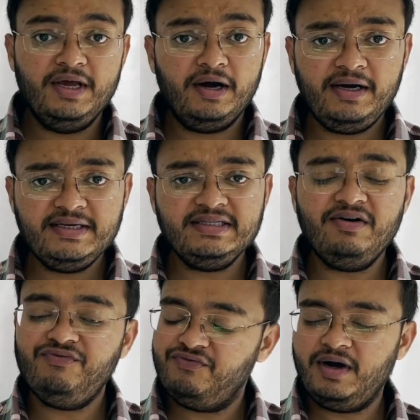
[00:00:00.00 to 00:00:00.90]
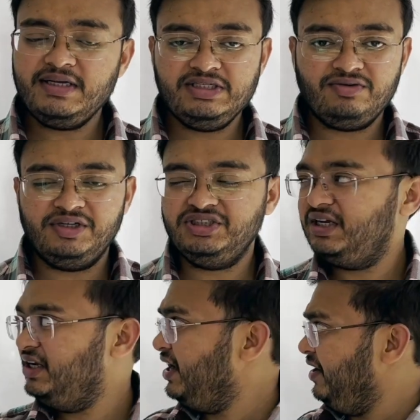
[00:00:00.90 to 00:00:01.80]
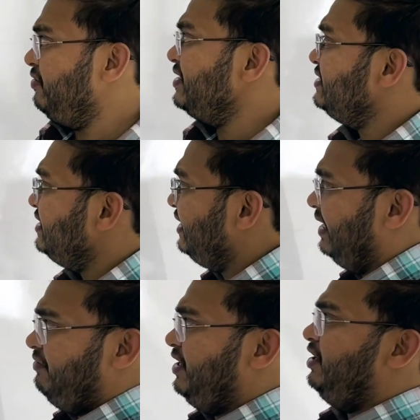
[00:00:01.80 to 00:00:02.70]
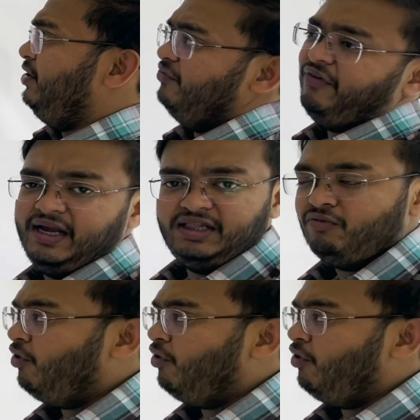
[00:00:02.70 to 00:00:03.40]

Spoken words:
here is the first question. Here you can see that we need to find the